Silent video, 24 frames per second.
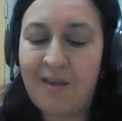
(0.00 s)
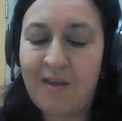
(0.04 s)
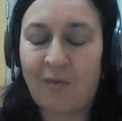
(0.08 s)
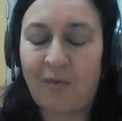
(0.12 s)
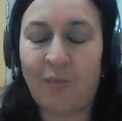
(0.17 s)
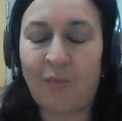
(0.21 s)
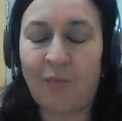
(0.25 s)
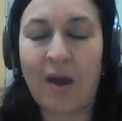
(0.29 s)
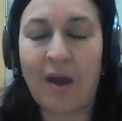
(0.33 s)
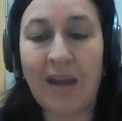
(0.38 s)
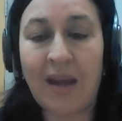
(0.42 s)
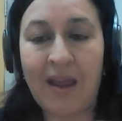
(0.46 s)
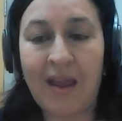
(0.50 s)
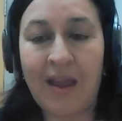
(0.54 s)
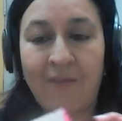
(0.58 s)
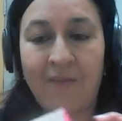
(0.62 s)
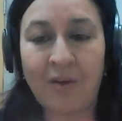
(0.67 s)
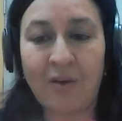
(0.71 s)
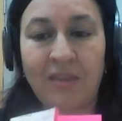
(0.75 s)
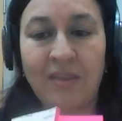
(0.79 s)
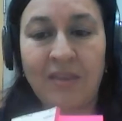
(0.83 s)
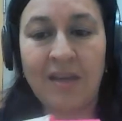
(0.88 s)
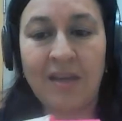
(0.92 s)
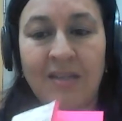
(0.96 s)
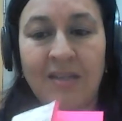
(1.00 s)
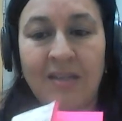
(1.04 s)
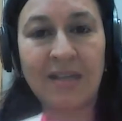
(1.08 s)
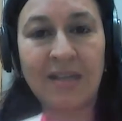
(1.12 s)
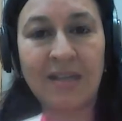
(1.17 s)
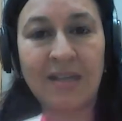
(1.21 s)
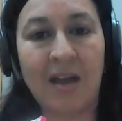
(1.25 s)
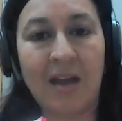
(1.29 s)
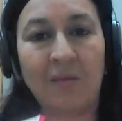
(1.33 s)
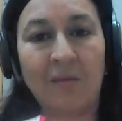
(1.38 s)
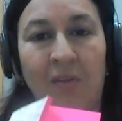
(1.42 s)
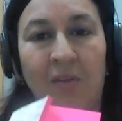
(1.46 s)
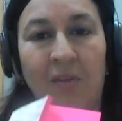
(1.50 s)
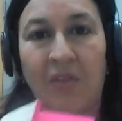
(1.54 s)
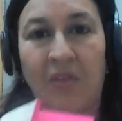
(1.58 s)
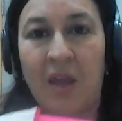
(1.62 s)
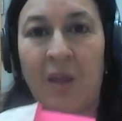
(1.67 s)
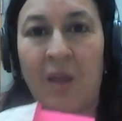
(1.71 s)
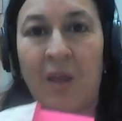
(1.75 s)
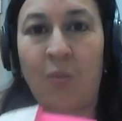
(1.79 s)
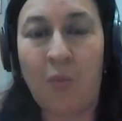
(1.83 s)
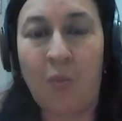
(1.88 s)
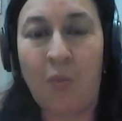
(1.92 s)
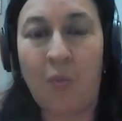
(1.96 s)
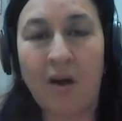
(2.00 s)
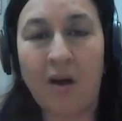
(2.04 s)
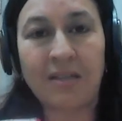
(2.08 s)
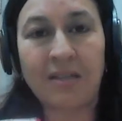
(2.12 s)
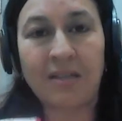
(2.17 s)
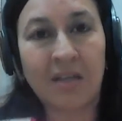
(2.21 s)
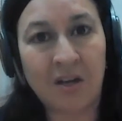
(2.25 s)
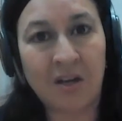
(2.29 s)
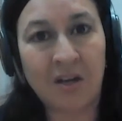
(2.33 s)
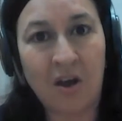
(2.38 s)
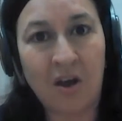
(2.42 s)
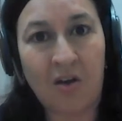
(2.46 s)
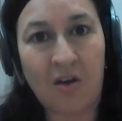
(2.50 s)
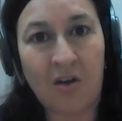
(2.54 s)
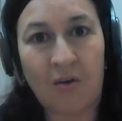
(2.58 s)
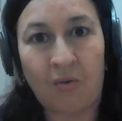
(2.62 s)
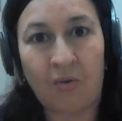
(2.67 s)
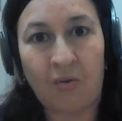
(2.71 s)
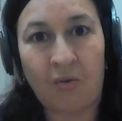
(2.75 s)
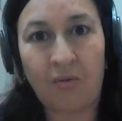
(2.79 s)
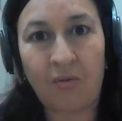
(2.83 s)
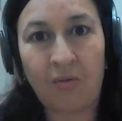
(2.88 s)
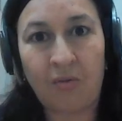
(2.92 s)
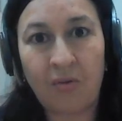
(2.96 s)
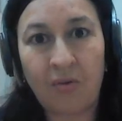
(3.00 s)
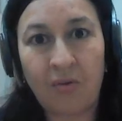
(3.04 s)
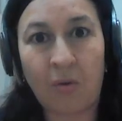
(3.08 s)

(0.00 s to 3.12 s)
write everything down that they want to know